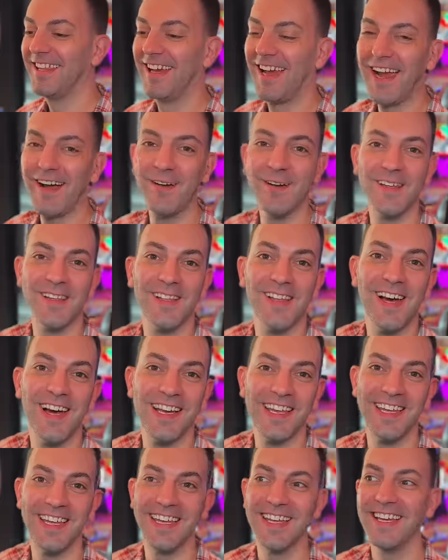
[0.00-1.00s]
That was
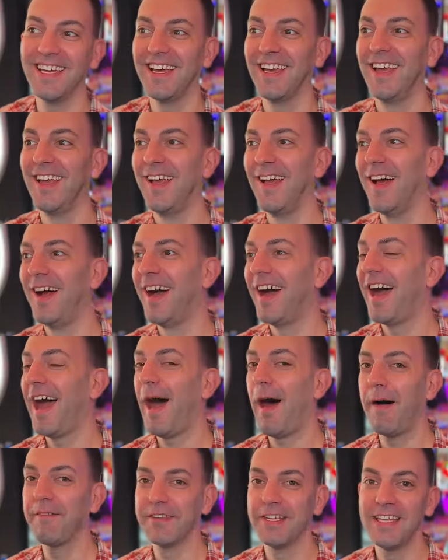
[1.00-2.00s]
lucky.
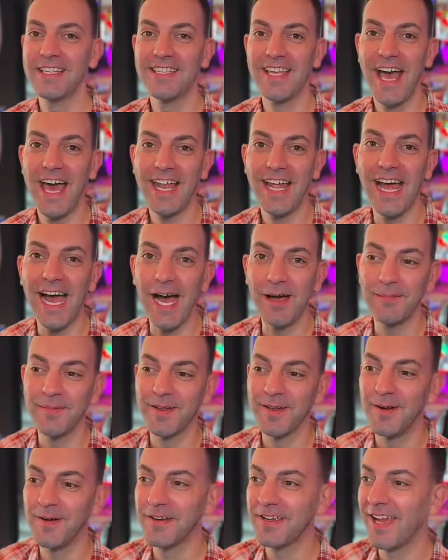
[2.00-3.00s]
How often does that
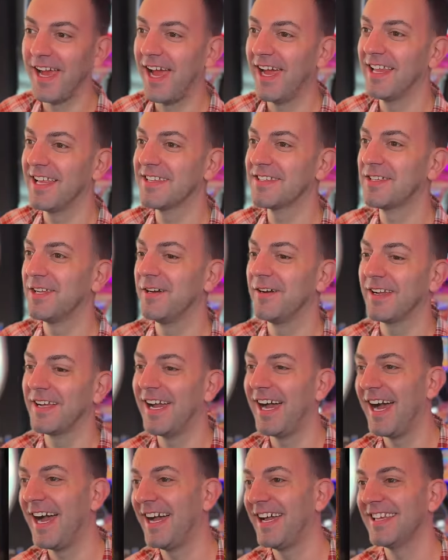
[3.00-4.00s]
happen? Okay, let's do it,
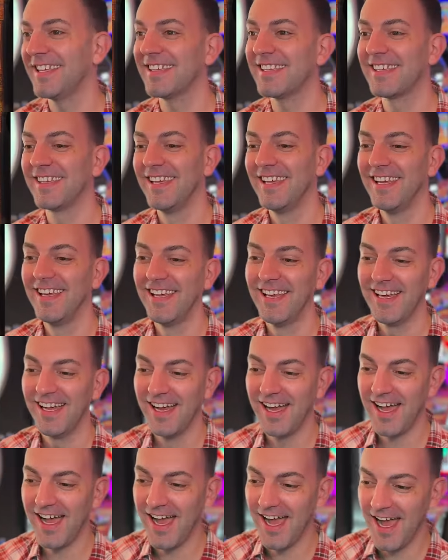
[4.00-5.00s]
guys.
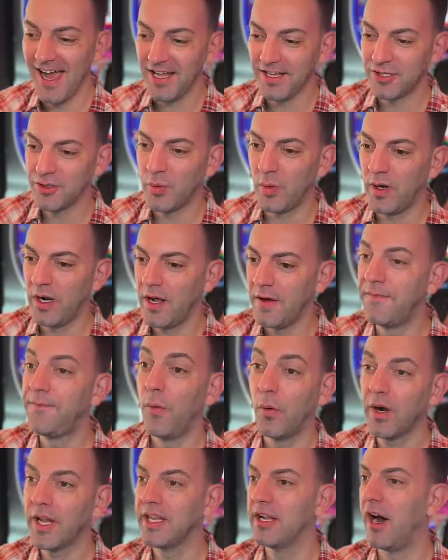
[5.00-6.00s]
Uh, a uh,
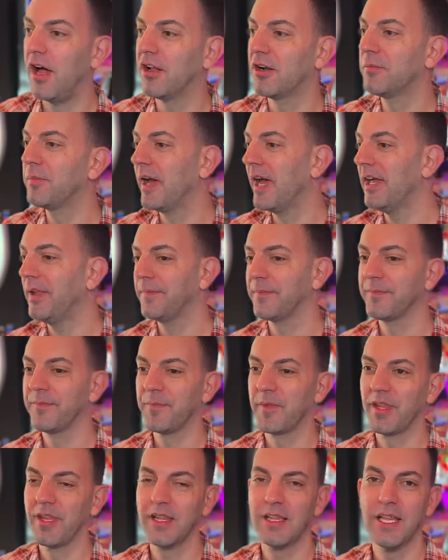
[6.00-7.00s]
$40 bet.
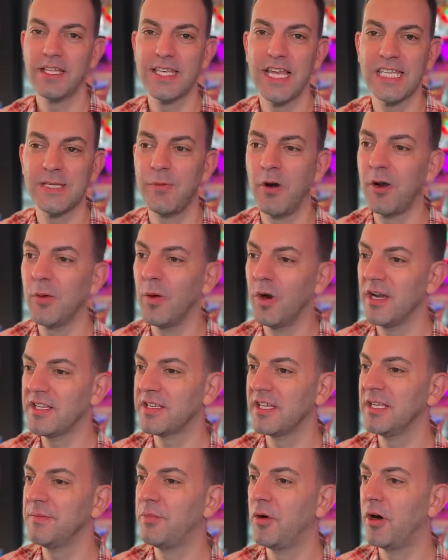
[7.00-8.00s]
Let's get some more
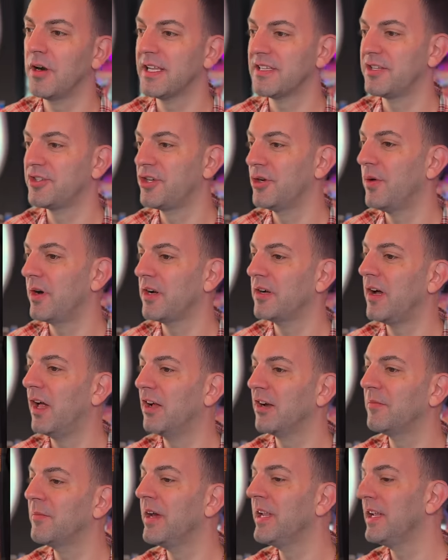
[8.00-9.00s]
words on the board. It's a
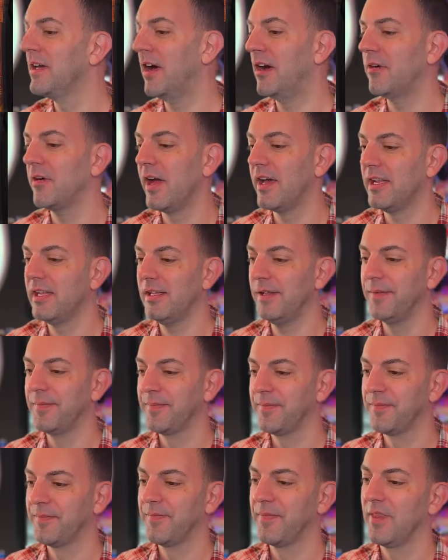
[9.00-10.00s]
$200 mini already.
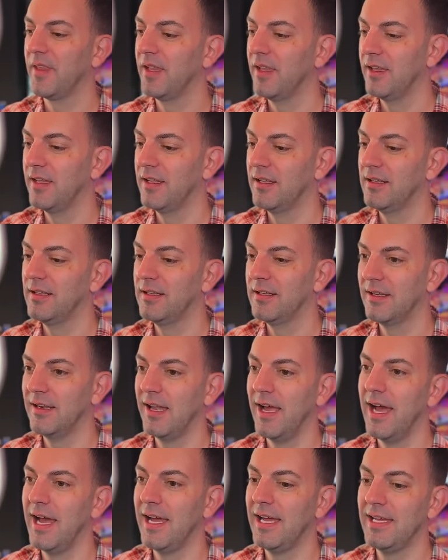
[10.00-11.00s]

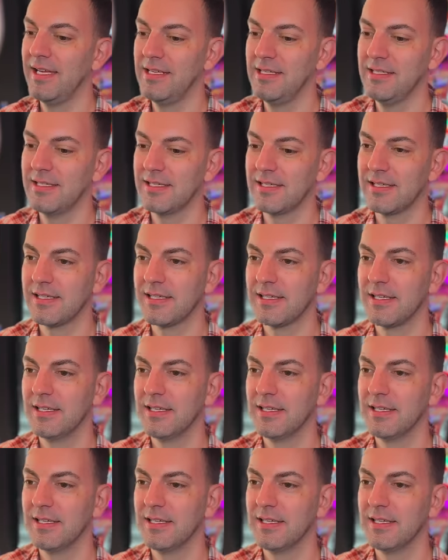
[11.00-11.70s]
Nice.